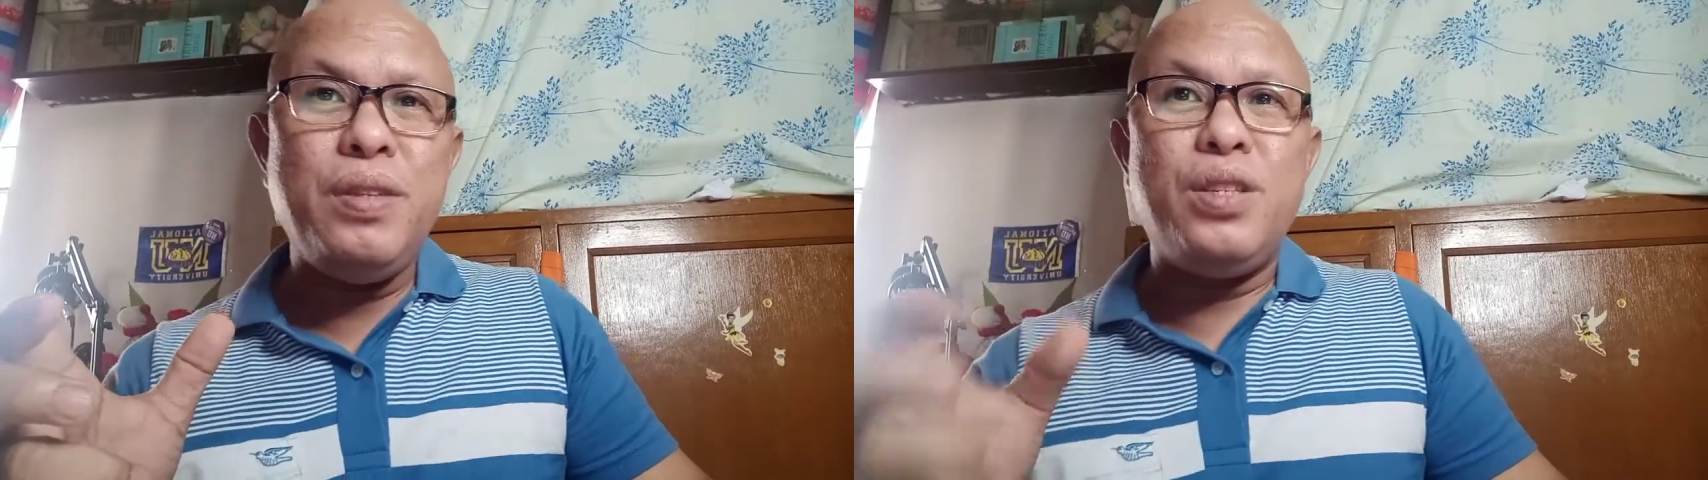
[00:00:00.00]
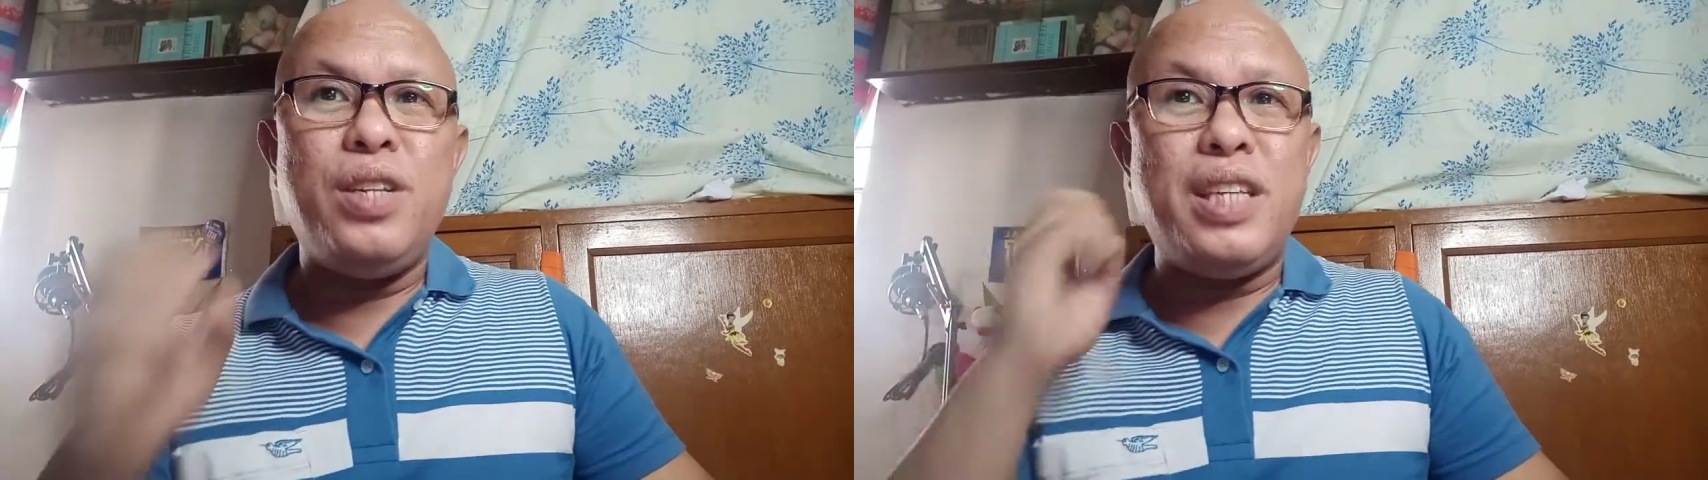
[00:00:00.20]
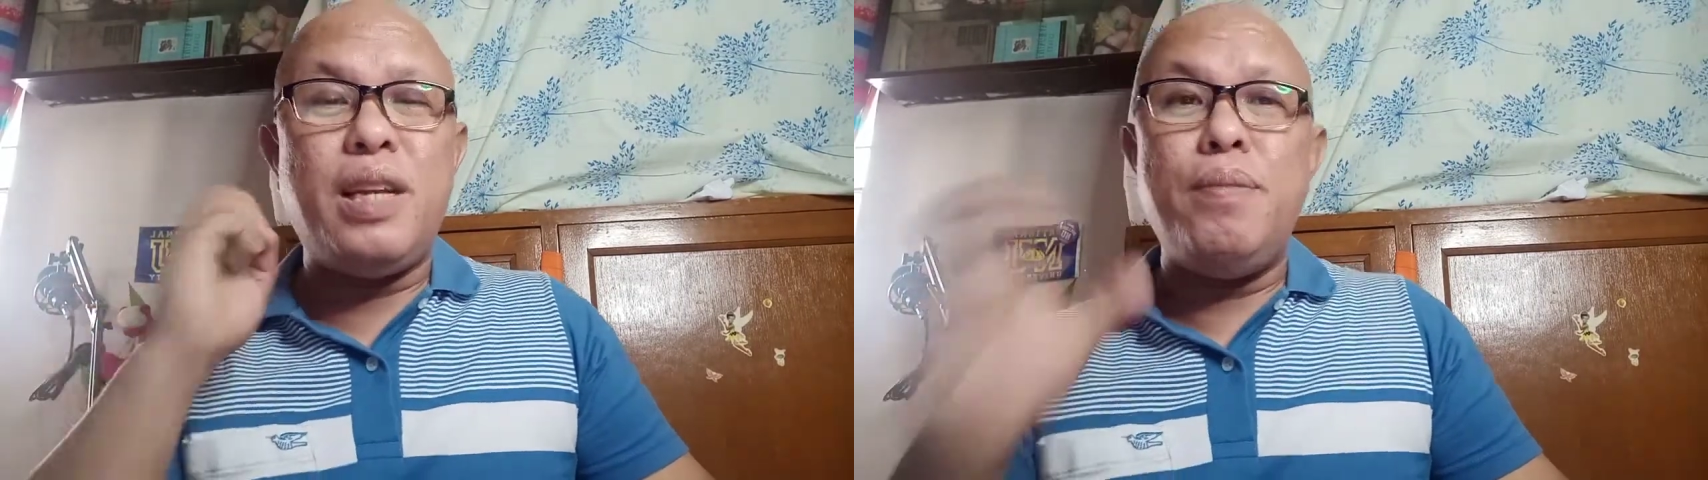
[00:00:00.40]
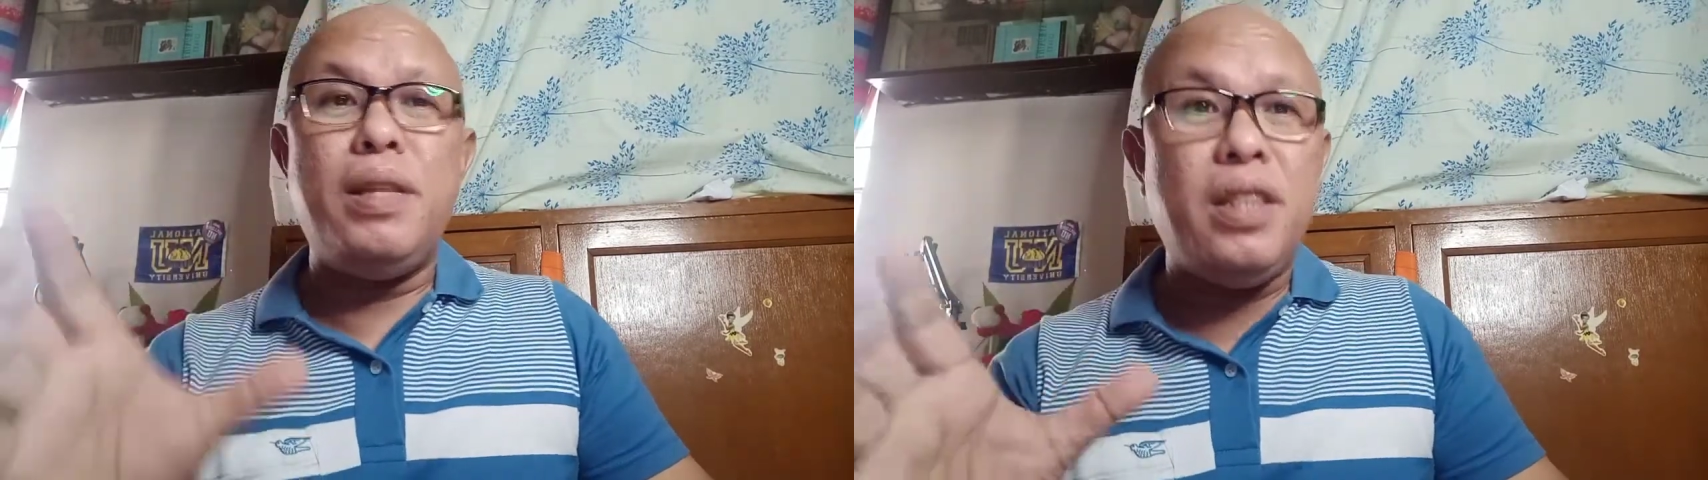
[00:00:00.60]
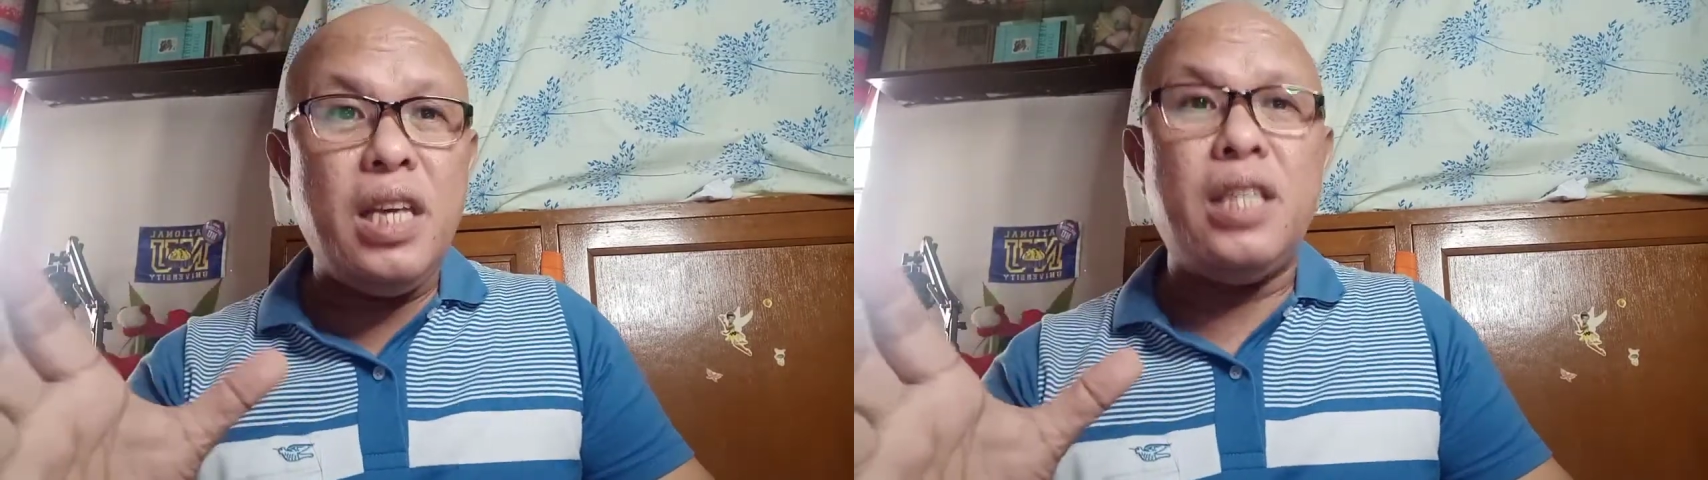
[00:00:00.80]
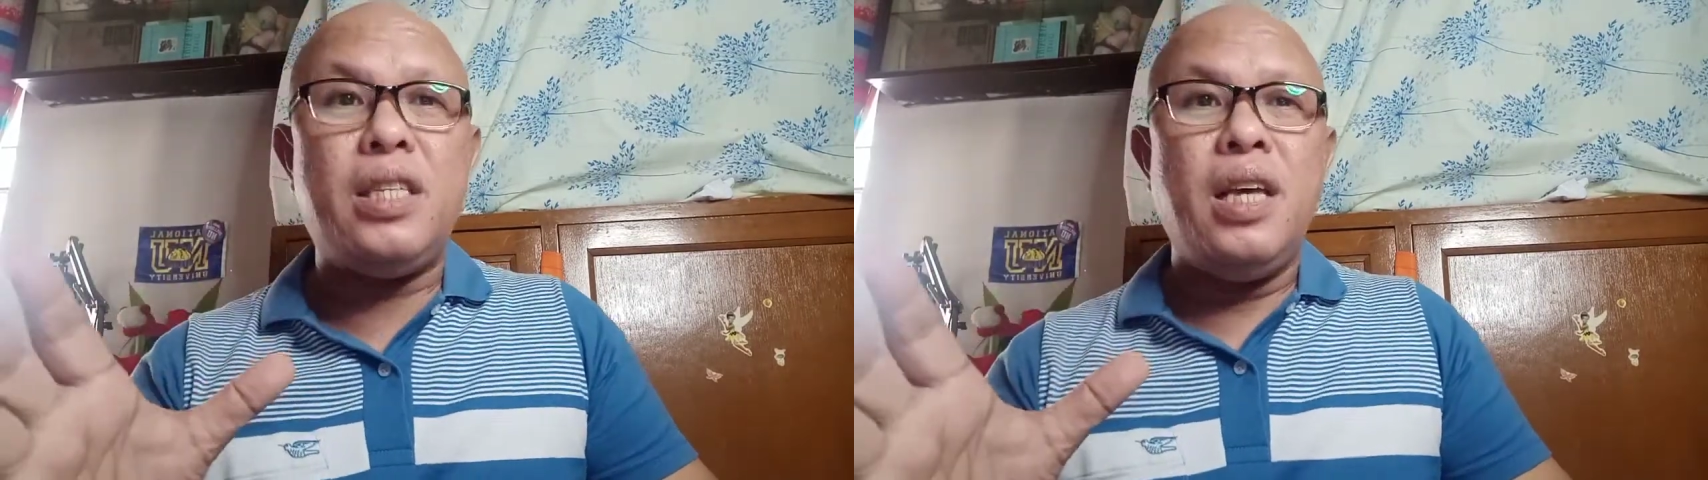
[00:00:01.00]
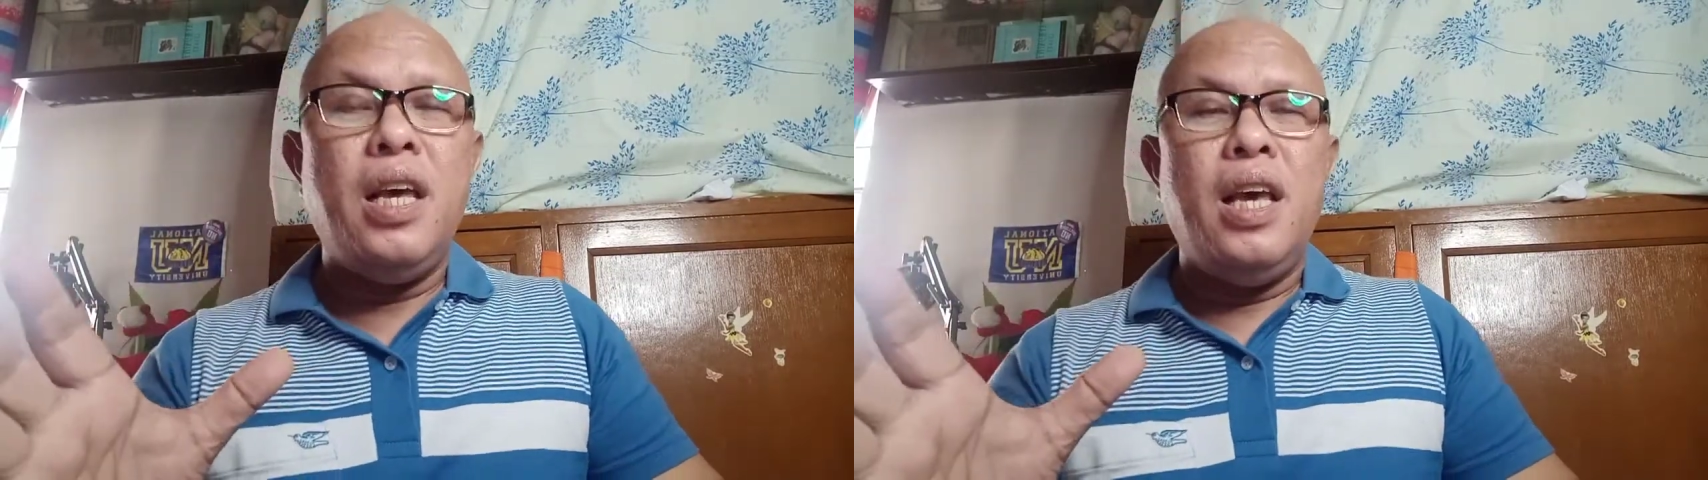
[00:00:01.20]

So that's unmet needs.